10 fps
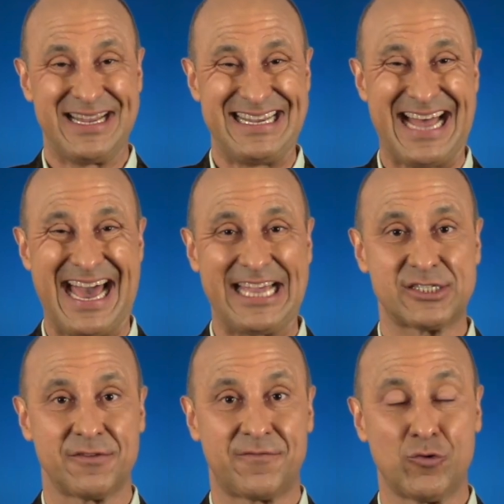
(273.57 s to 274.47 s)

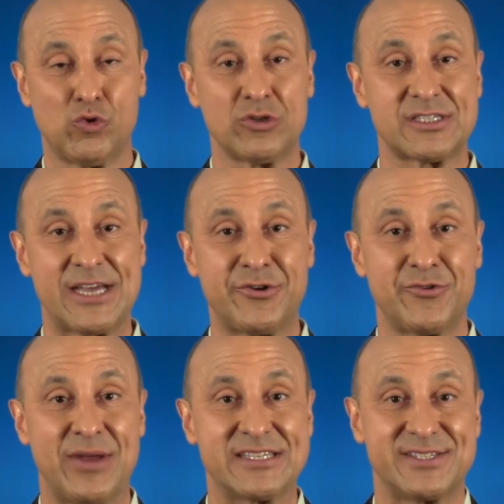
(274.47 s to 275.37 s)
nice, full,
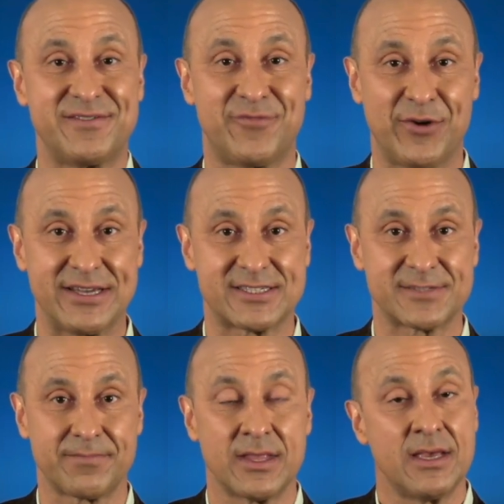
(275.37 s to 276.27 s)
centered, resonant voice.